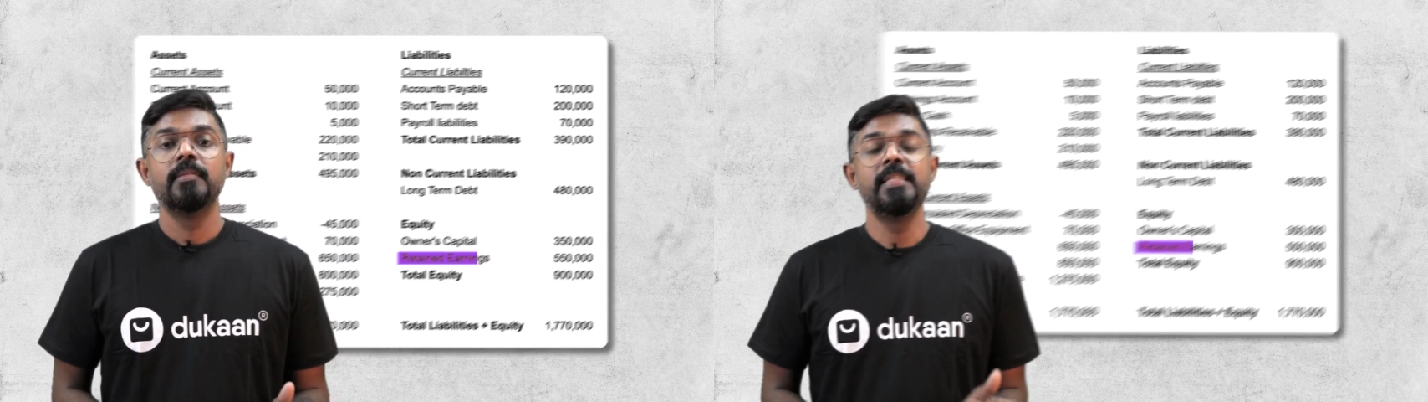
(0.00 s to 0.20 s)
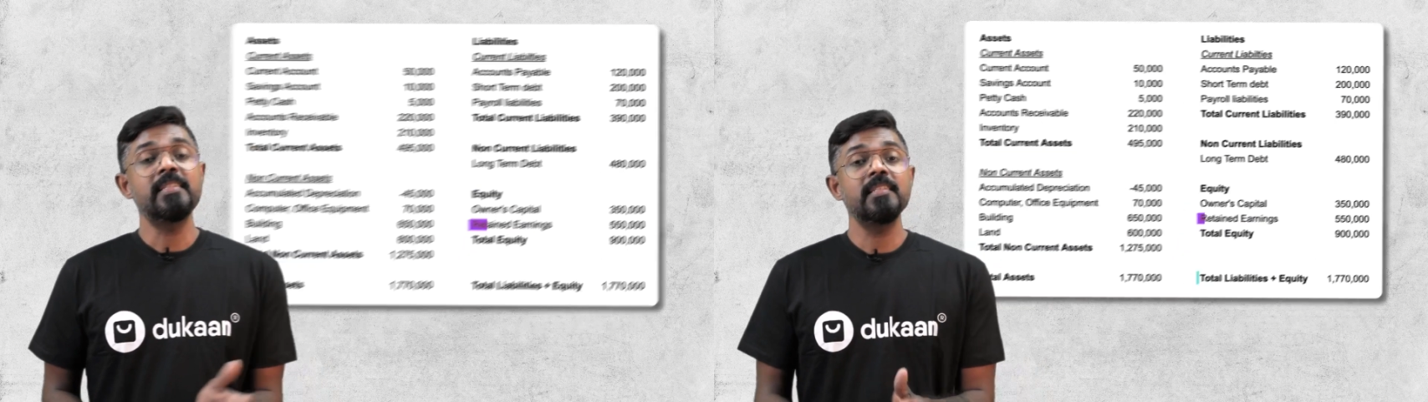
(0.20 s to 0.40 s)

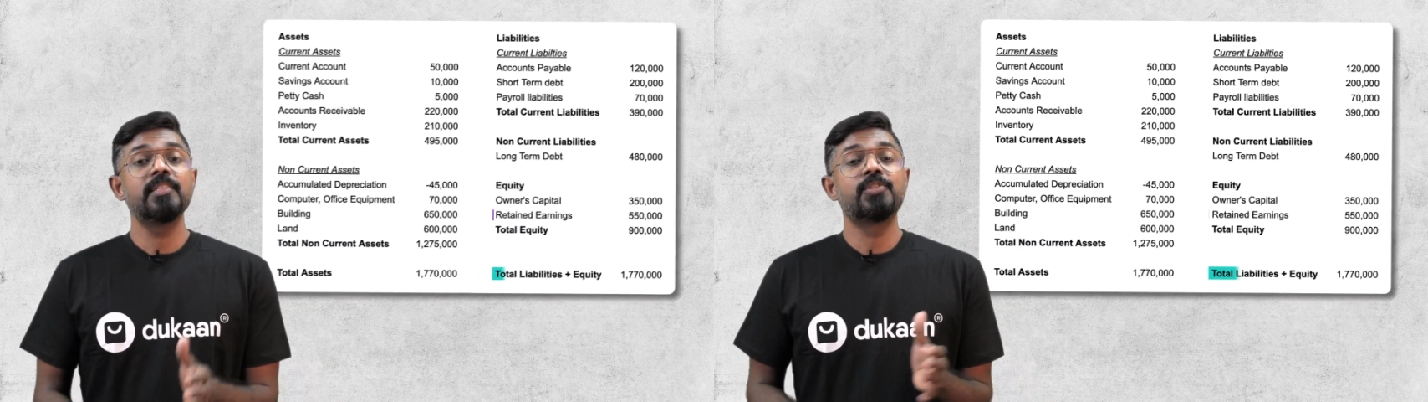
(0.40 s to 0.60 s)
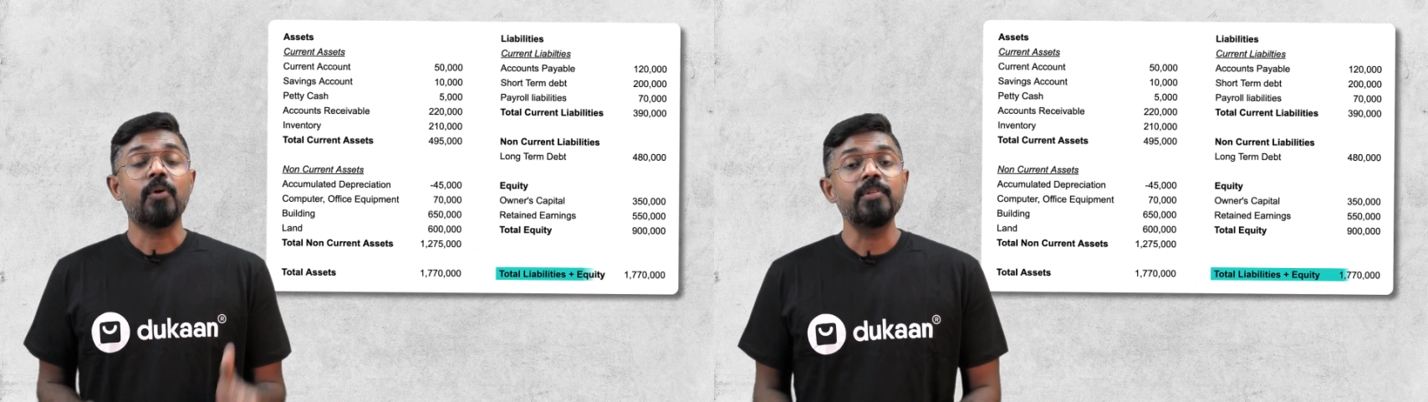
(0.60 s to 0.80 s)
These are the
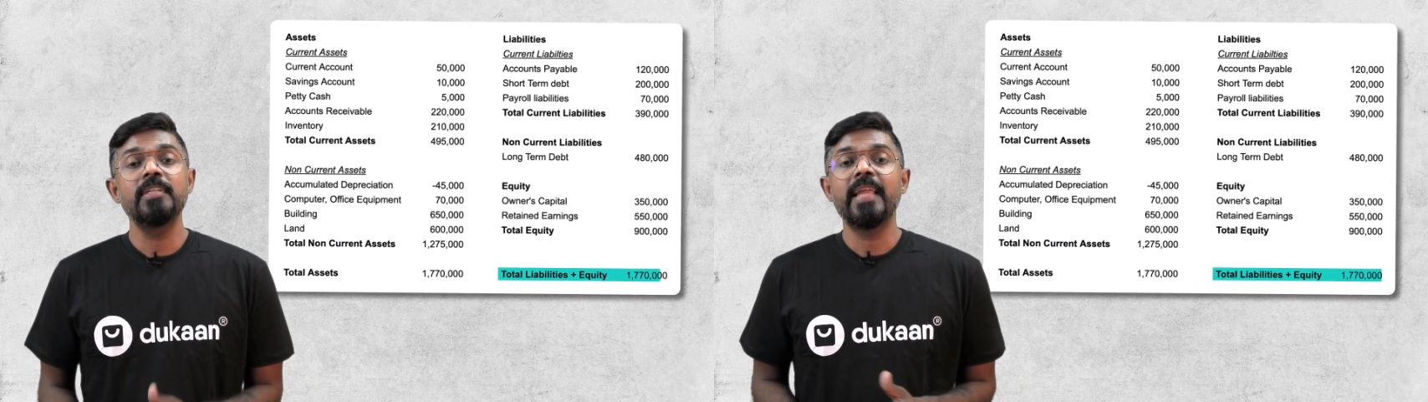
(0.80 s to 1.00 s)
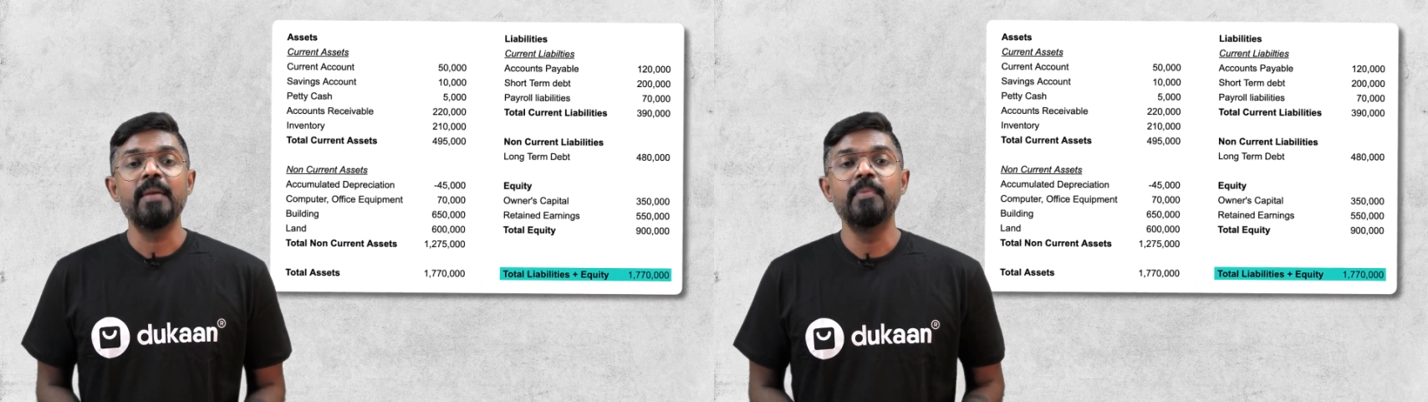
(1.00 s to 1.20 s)
total
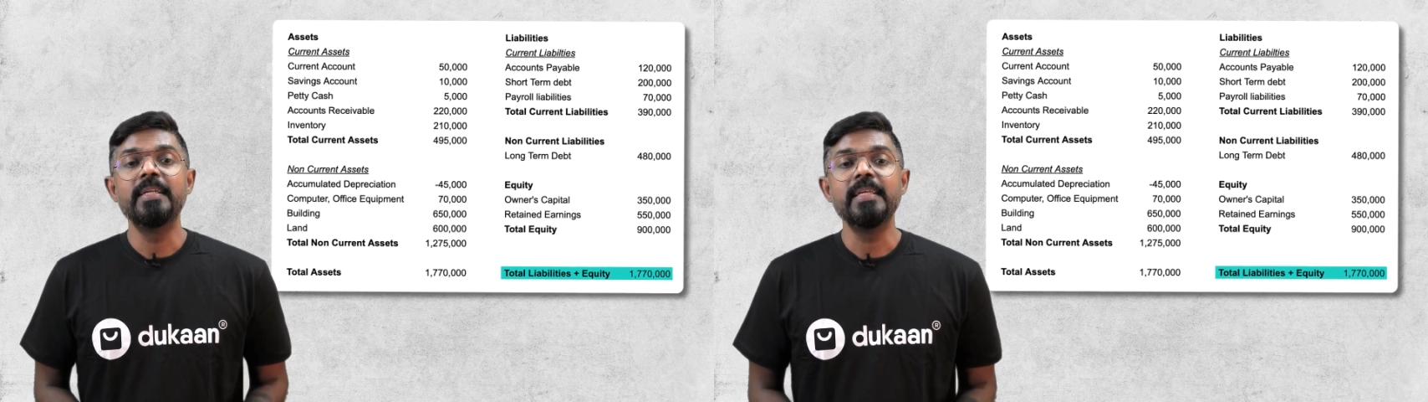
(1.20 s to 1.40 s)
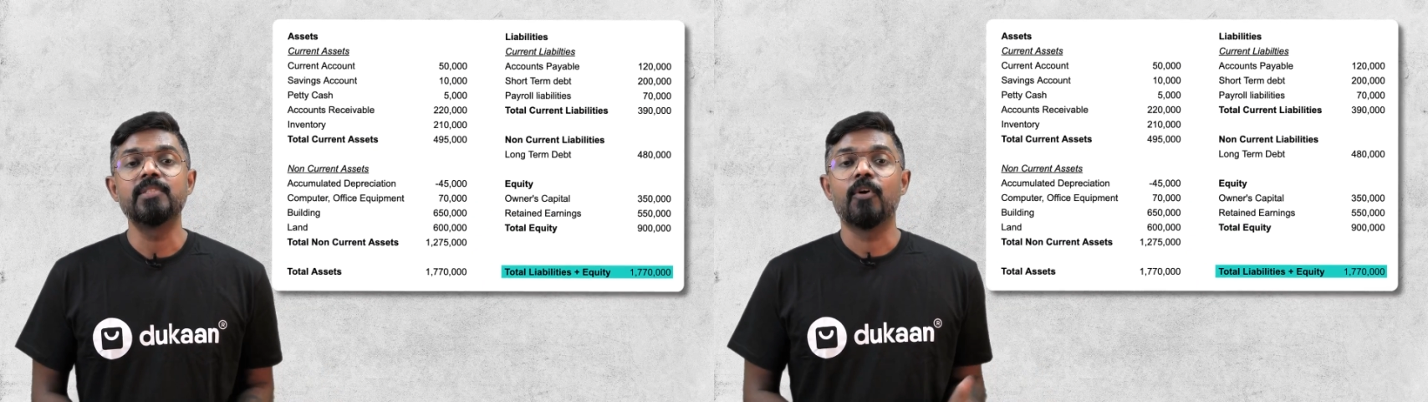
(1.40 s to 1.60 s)

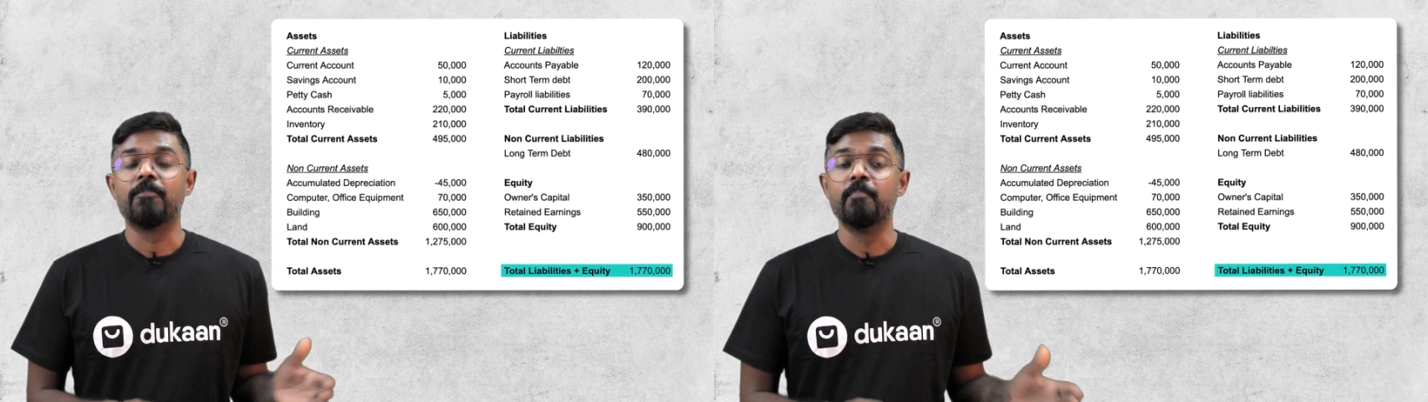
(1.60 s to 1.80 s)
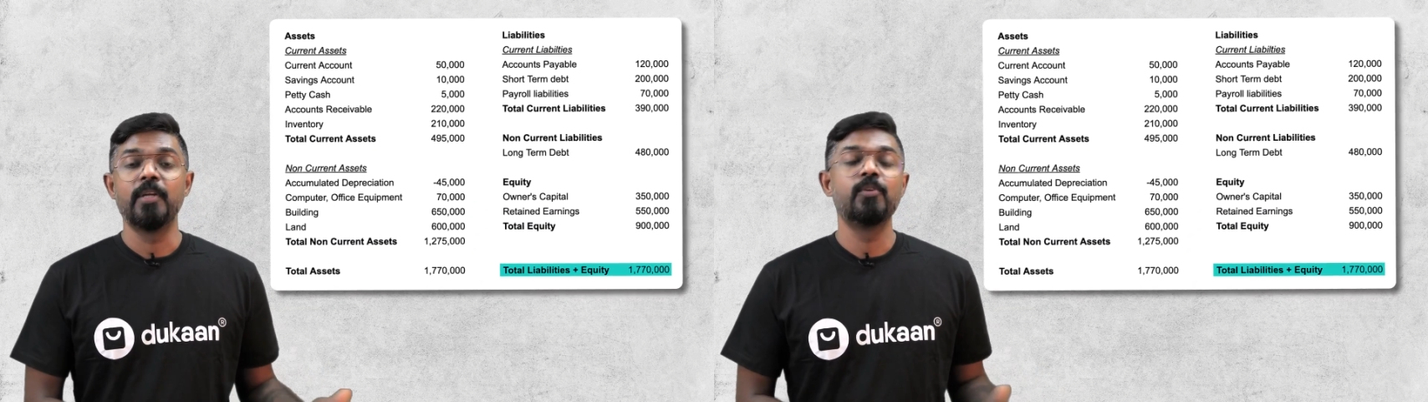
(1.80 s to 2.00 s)
liabilities
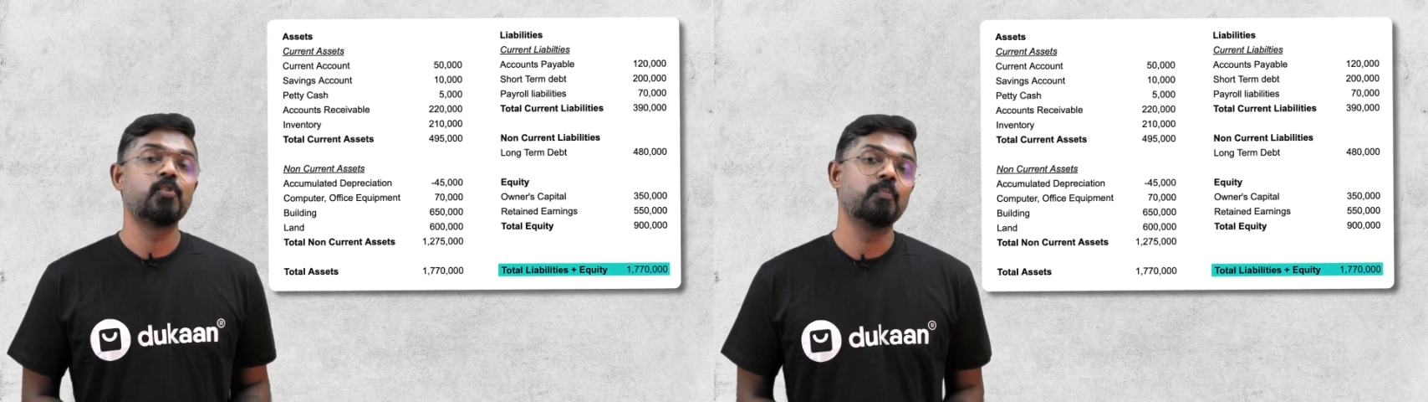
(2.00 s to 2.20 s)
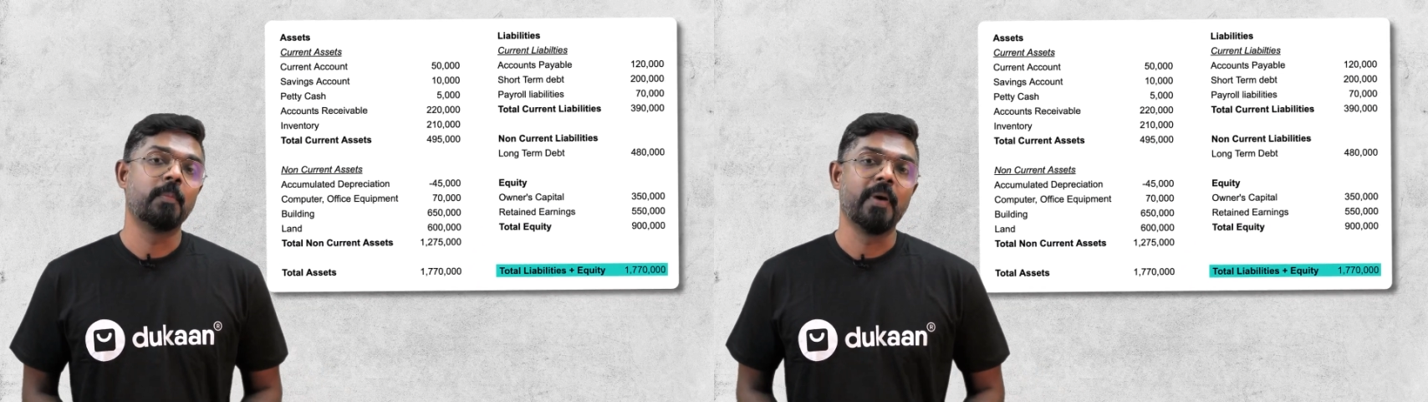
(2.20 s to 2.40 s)
of Mano
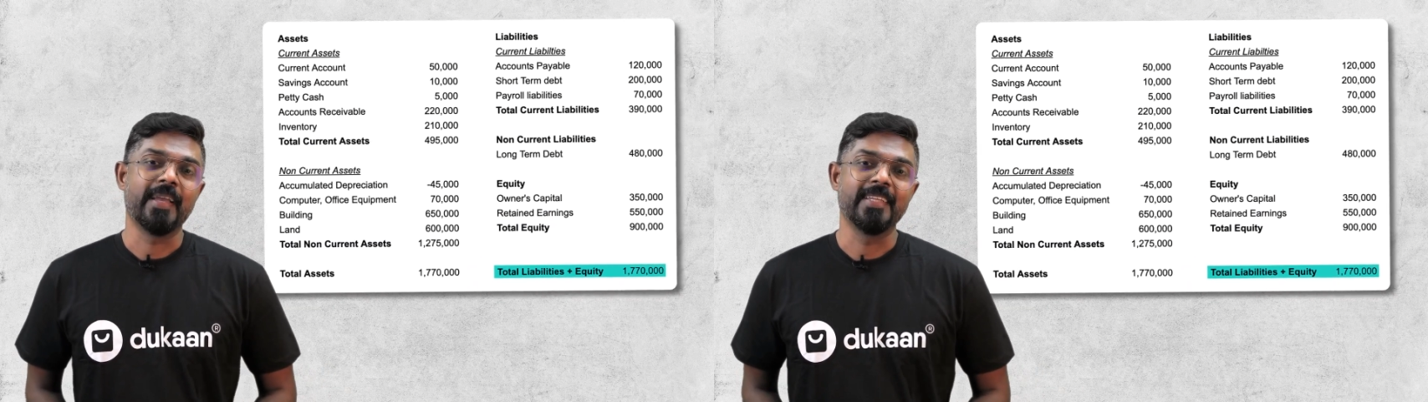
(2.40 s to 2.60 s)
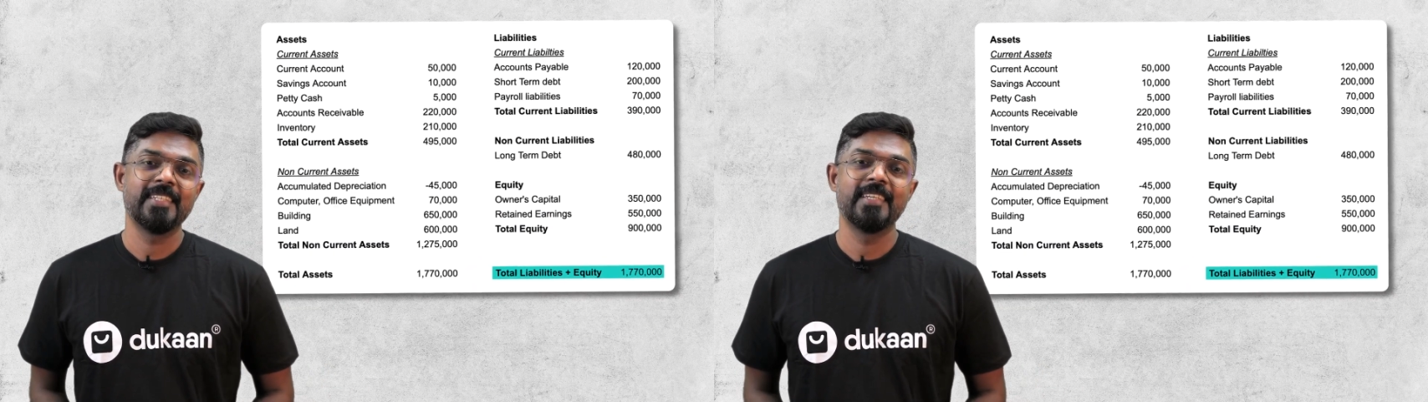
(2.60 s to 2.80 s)

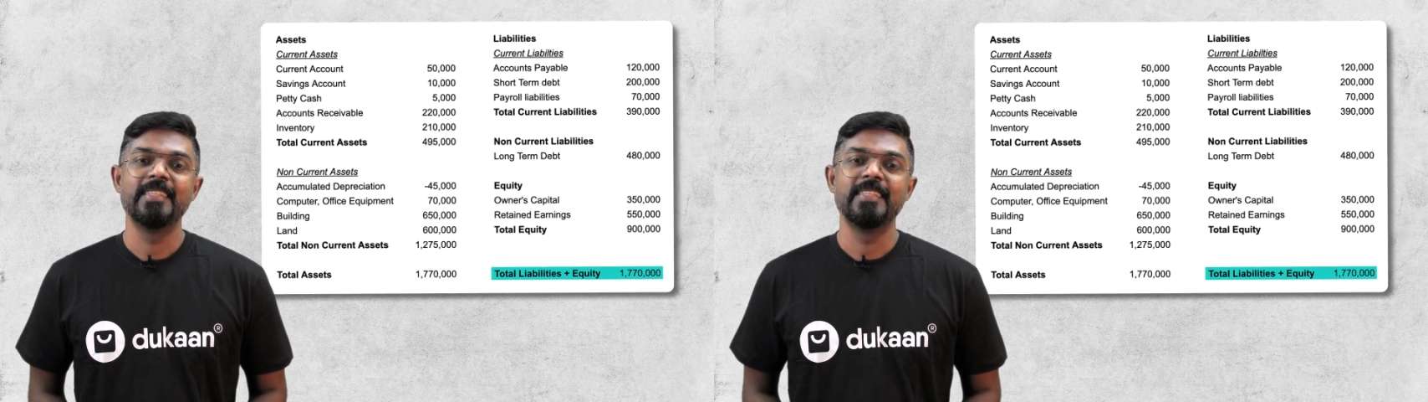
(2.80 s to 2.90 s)
Supermarket.